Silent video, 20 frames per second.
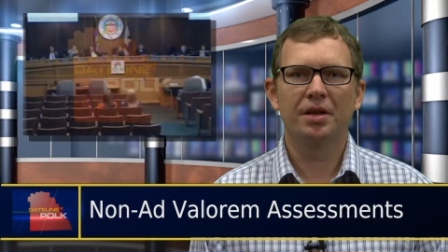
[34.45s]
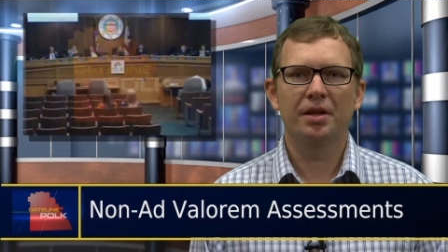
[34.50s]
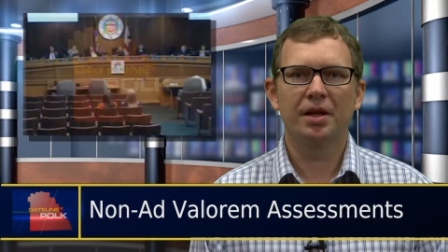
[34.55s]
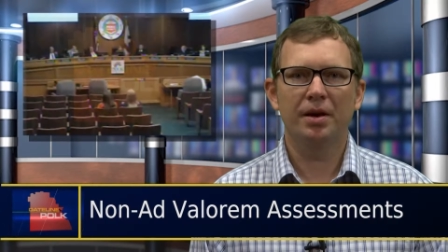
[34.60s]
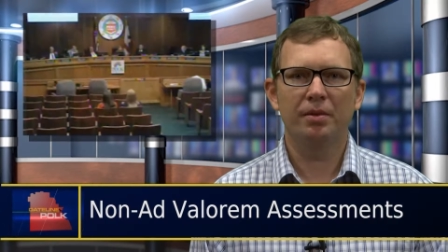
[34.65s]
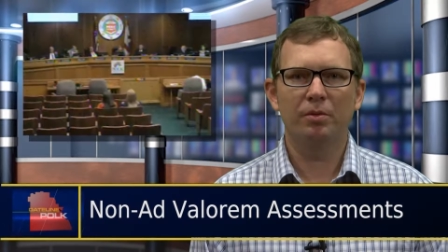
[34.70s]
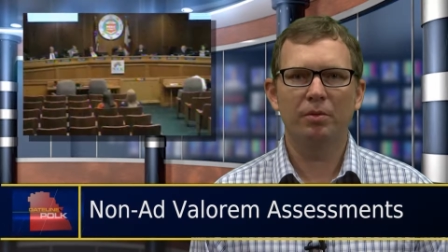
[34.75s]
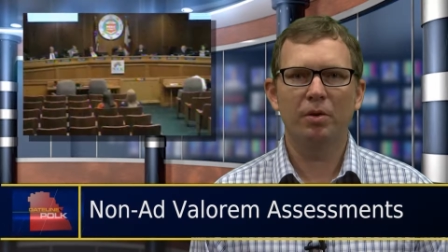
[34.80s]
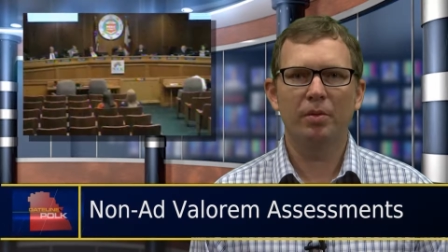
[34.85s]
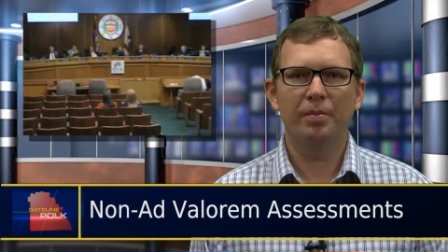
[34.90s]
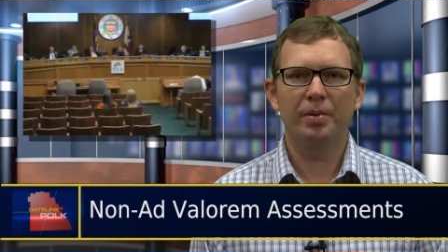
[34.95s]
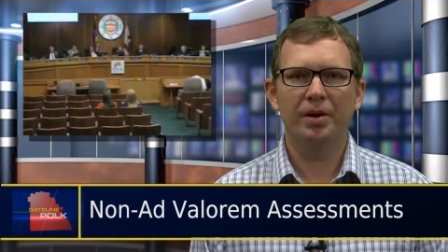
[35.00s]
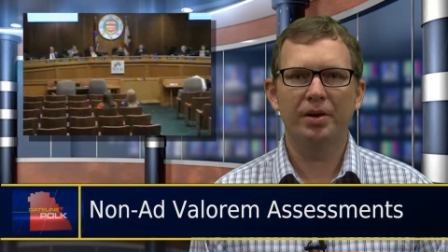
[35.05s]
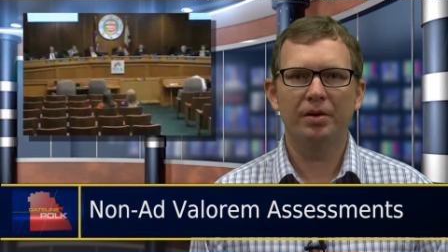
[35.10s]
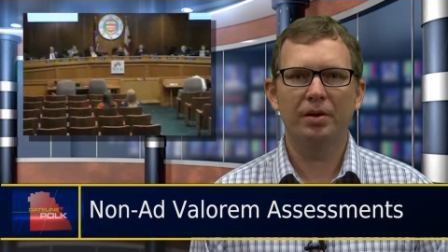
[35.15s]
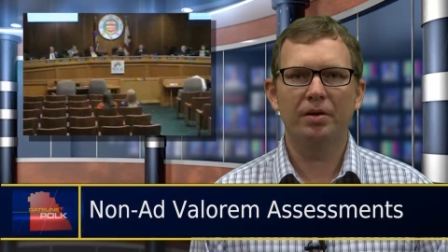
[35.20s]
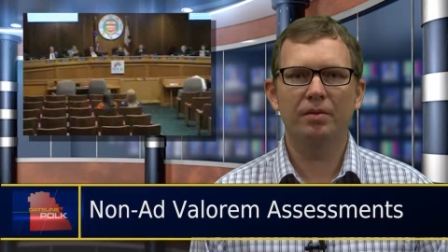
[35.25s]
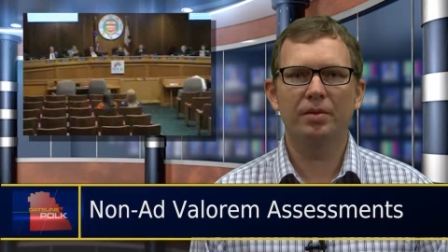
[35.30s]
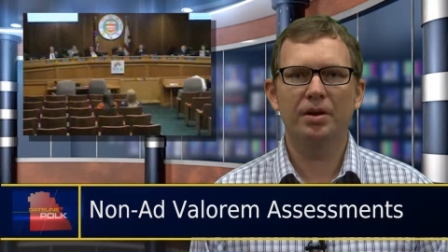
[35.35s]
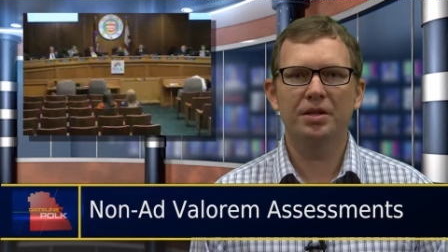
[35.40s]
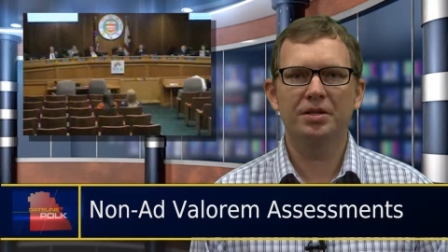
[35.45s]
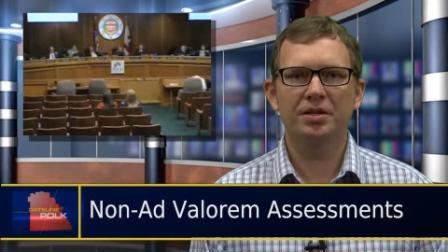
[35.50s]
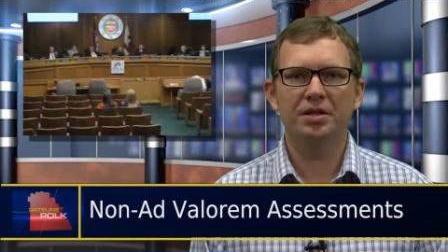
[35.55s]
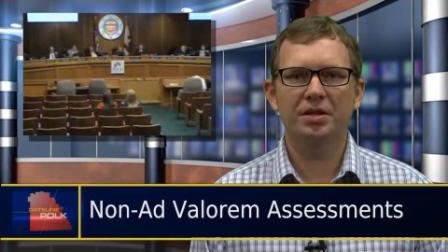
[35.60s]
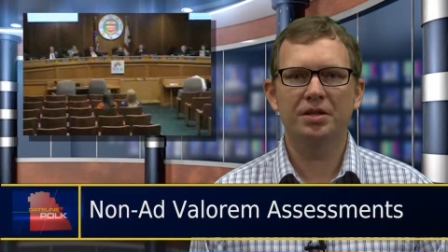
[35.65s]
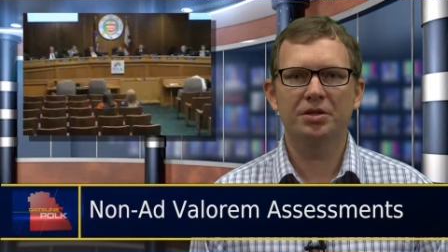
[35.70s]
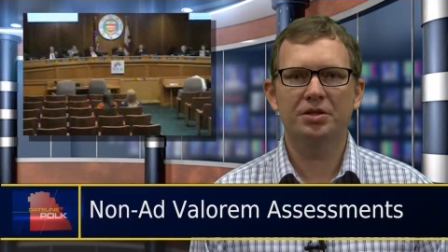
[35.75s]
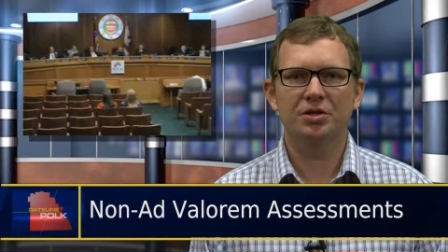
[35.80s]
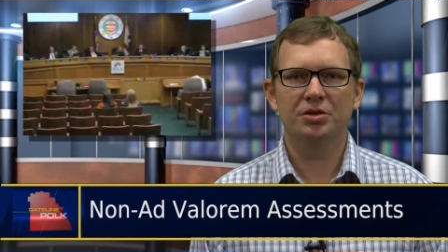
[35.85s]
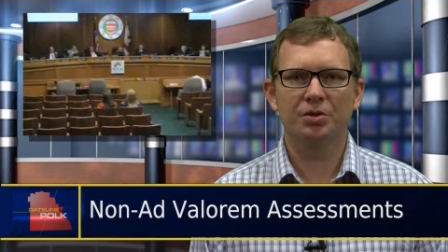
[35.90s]
that will appear on
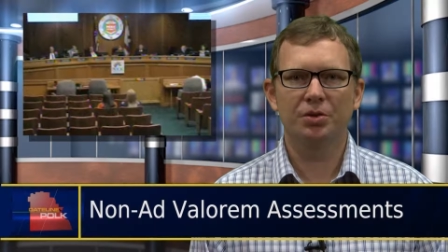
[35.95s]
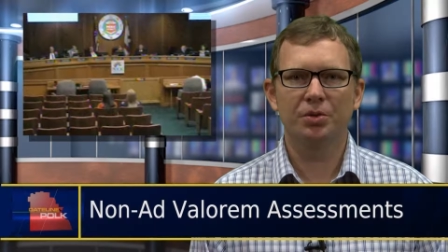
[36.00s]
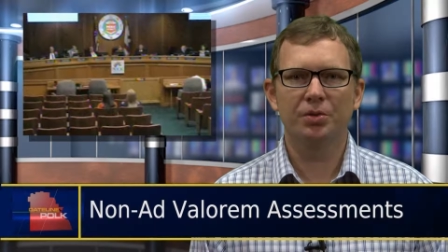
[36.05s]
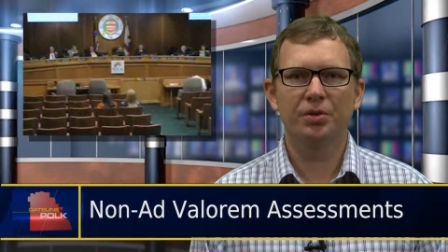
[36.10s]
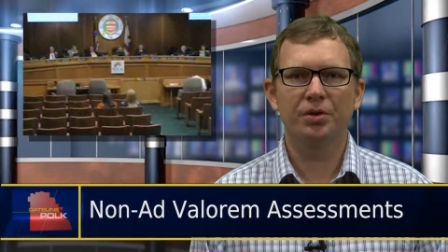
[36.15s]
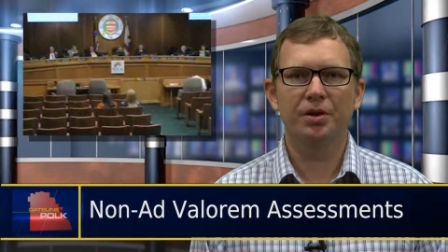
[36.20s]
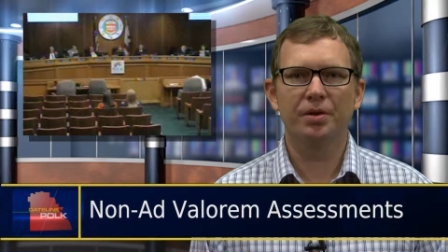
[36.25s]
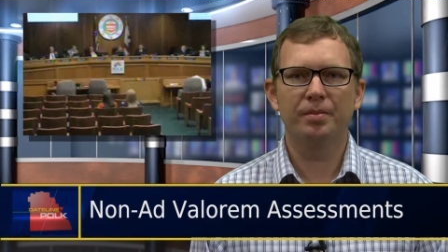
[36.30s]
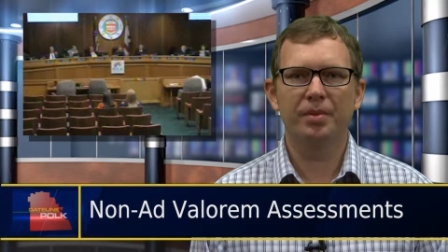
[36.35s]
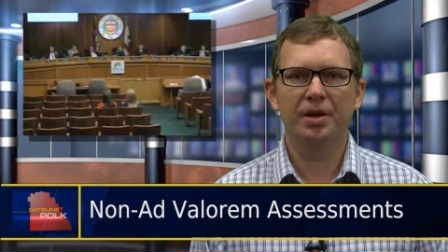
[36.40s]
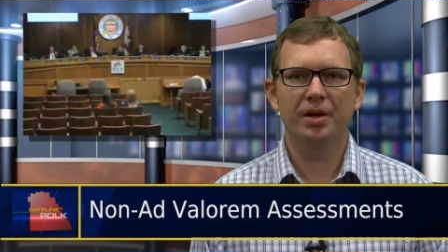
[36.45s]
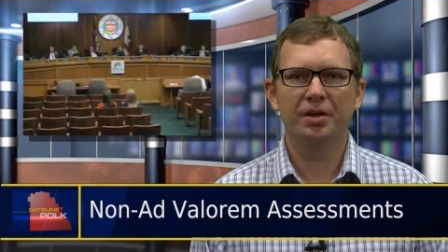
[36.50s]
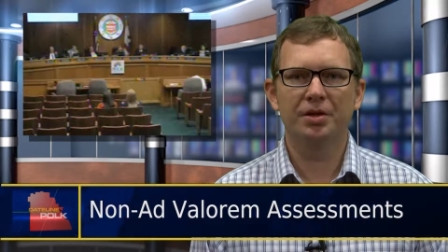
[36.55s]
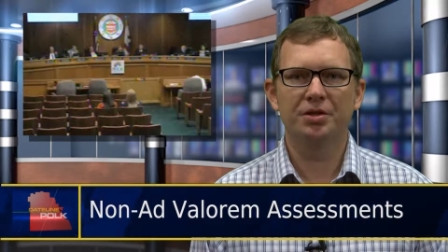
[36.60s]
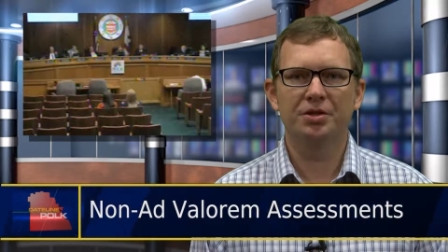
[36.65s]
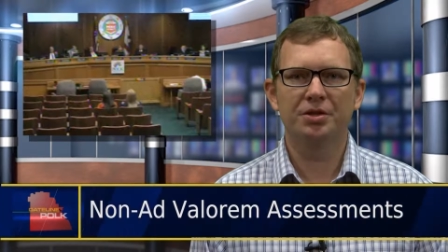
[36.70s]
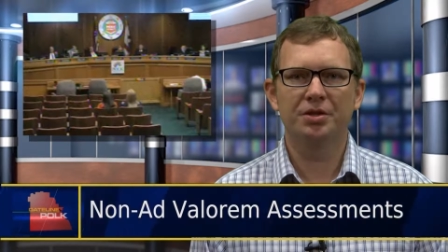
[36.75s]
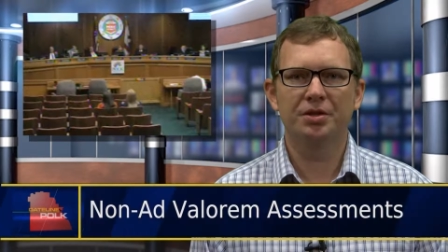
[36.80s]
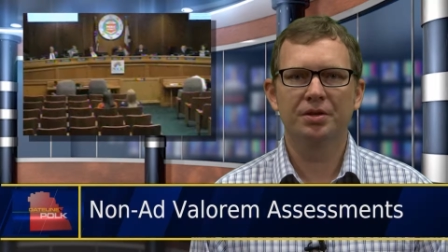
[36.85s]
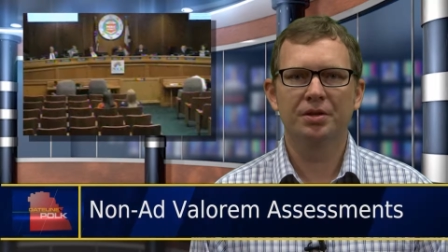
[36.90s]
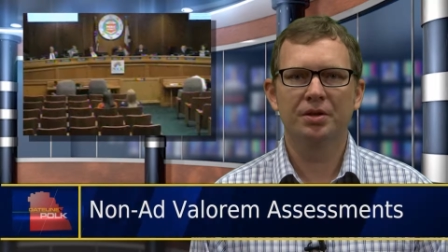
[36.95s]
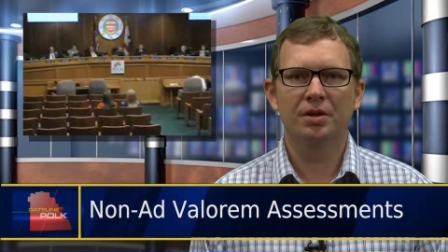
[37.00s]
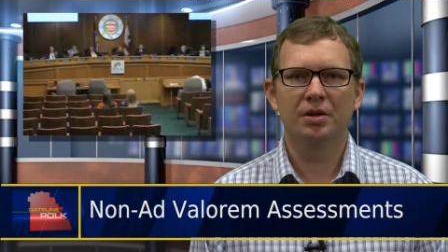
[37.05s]
residents' truth and millage,